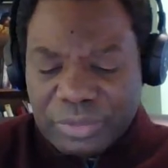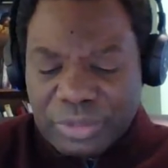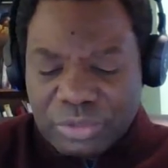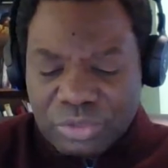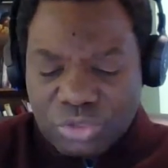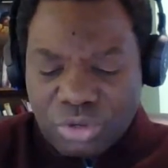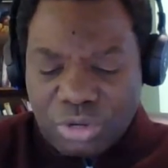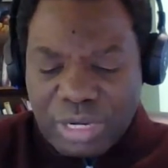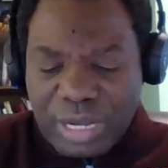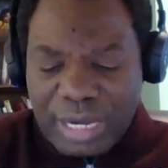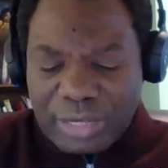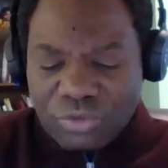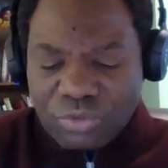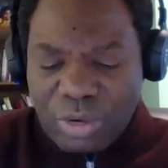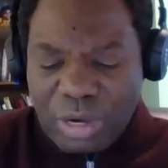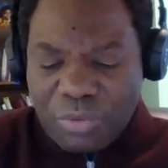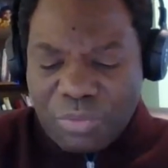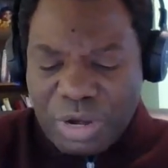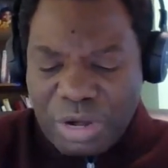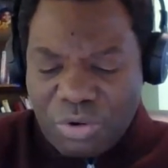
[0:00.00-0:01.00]
So that's
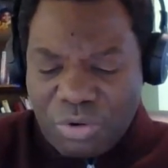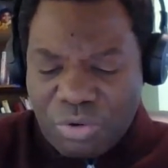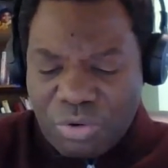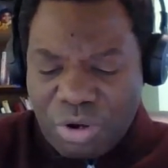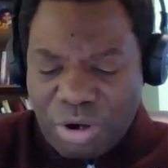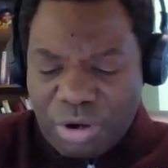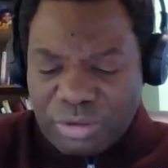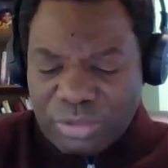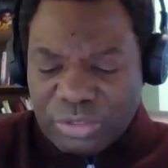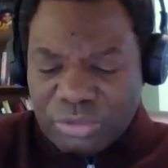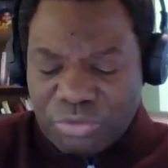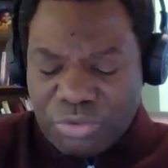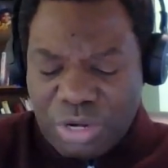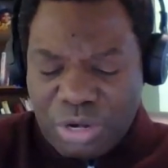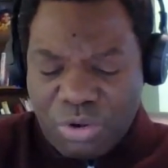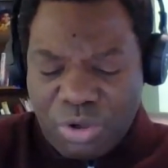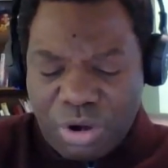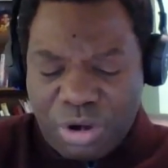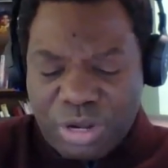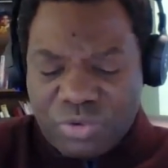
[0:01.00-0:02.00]
why we're
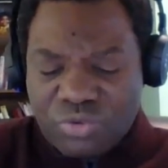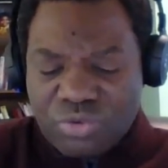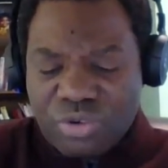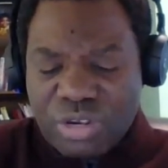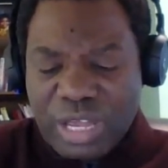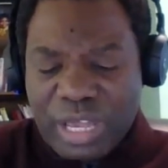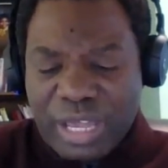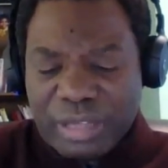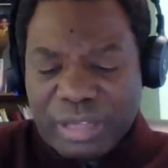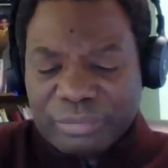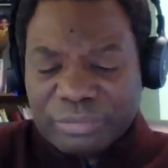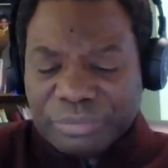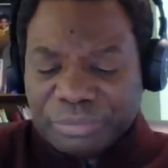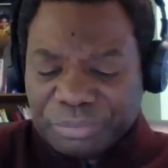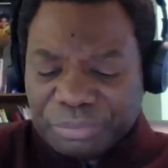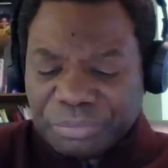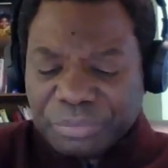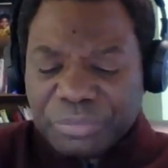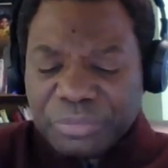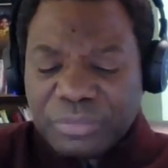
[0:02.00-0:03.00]
learning today,
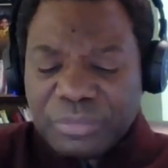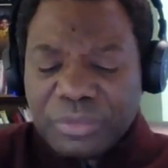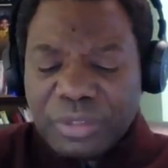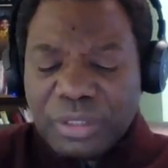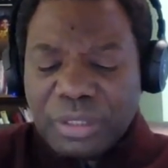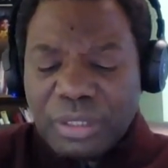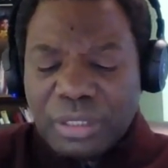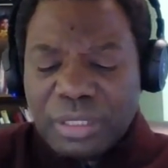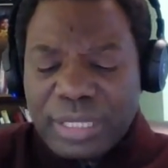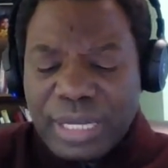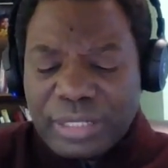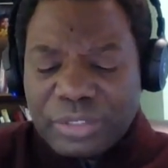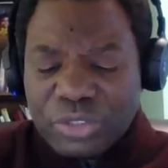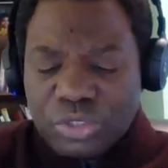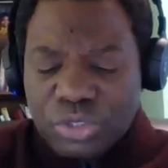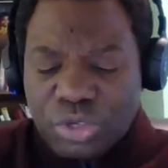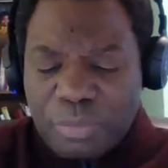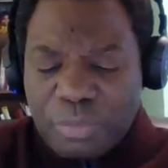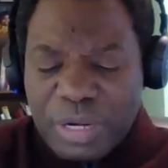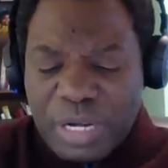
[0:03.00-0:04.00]
that
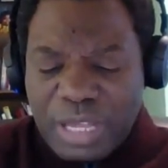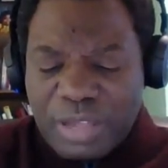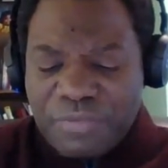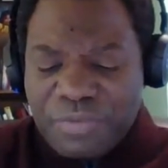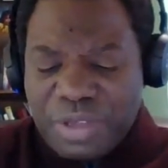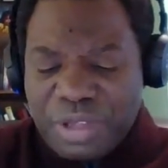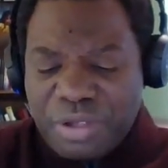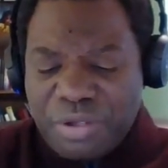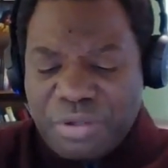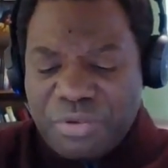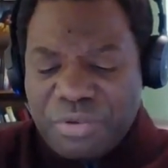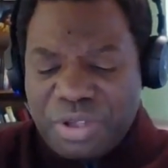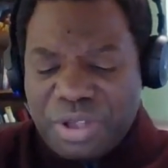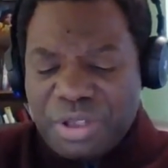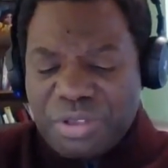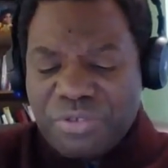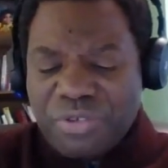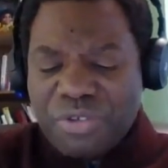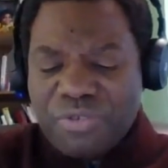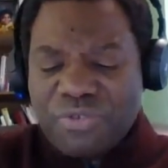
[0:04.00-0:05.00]
you're believing in
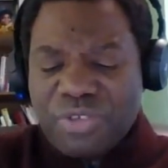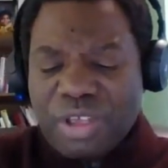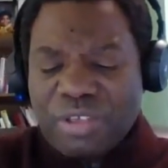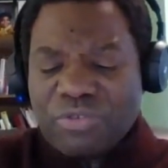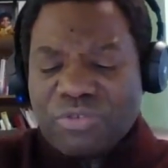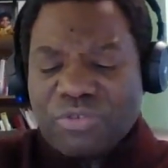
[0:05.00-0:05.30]
Jesus